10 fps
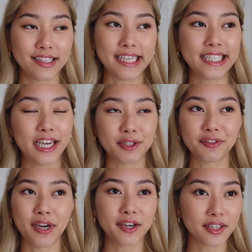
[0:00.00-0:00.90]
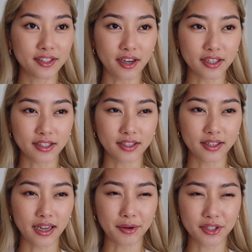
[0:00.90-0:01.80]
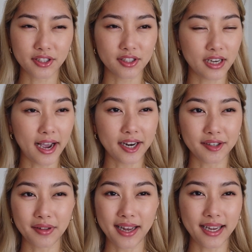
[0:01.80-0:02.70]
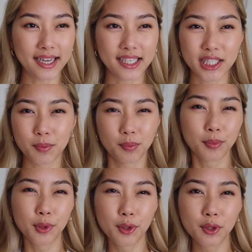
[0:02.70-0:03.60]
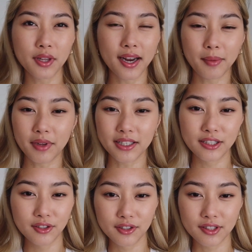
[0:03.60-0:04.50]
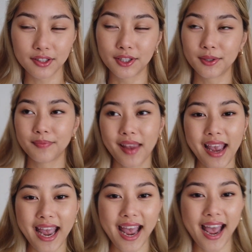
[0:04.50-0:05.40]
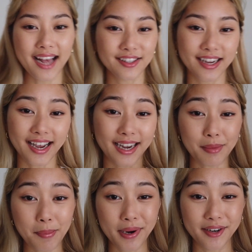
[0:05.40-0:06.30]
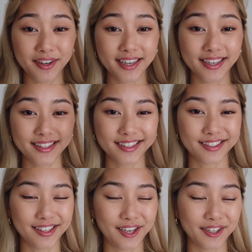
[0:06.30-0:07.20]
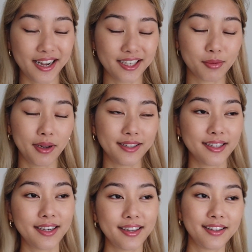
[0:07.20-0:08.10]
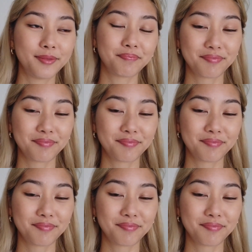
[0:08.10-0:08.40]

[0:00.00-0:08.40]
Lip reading: Because yesterday I was very exhausted. I was just kind of like in this mood that I'm not used to. And today I got my period, so that explains it.